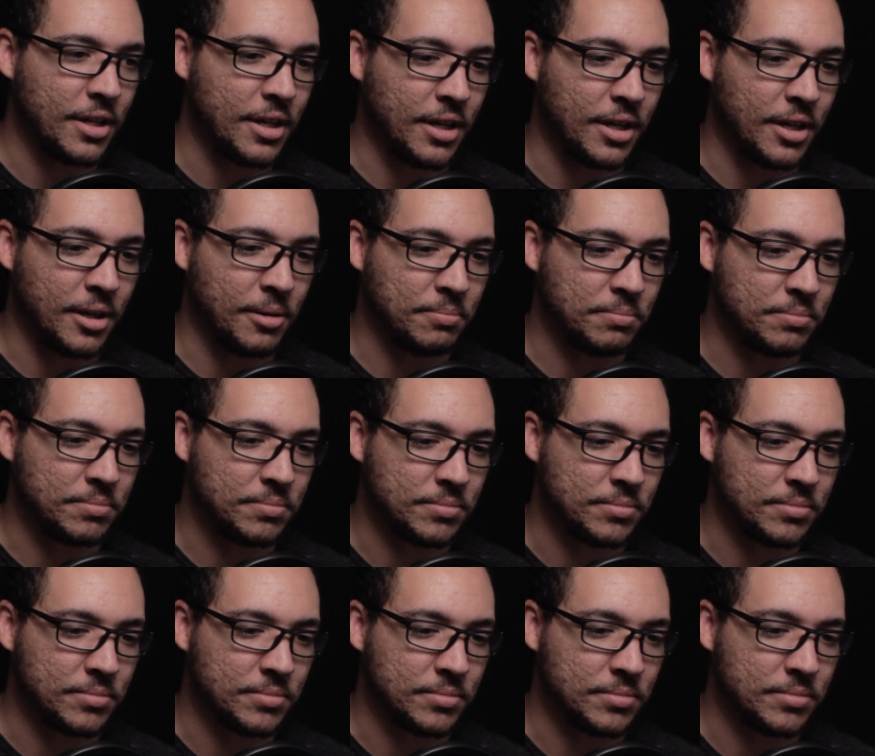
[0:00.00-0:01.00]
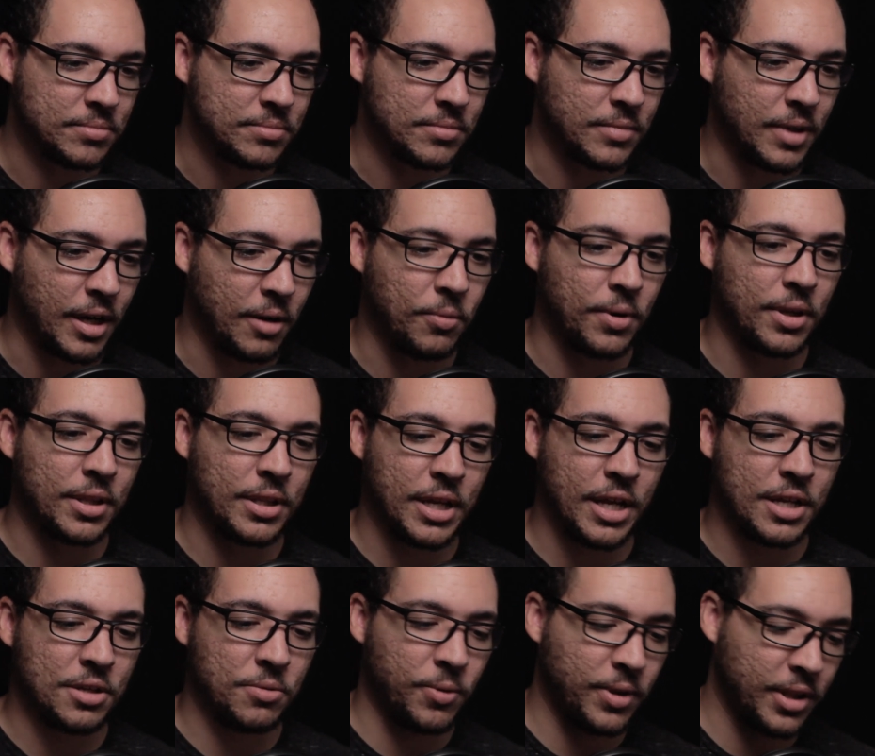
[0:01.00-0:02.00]
I
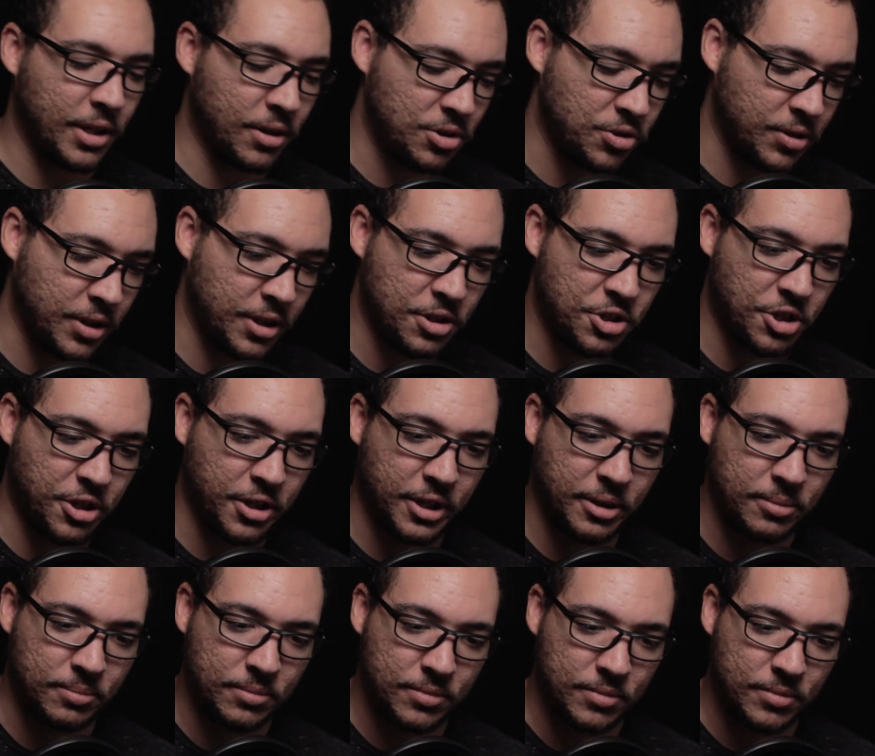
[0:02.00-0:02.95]
really enjoyed the journey.